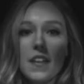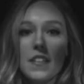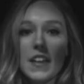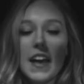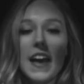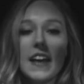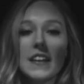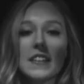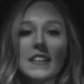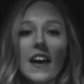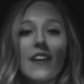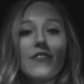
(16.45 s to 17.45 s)
The
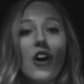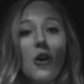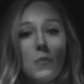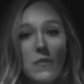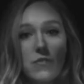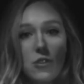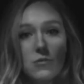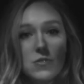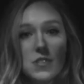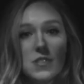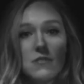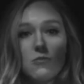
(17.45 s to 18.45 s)
case of
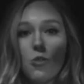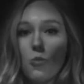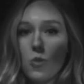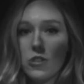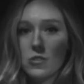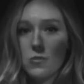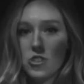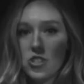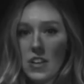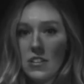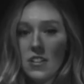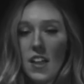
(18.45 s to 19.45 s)
homophones, or words which
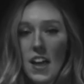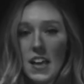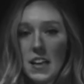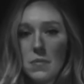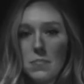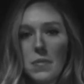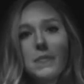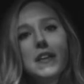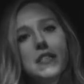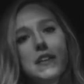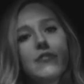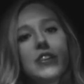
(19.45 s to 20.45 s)
sound alike but mean
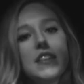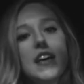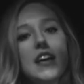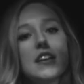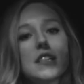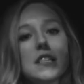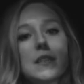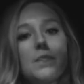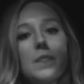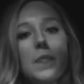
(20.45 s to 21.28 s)
different things.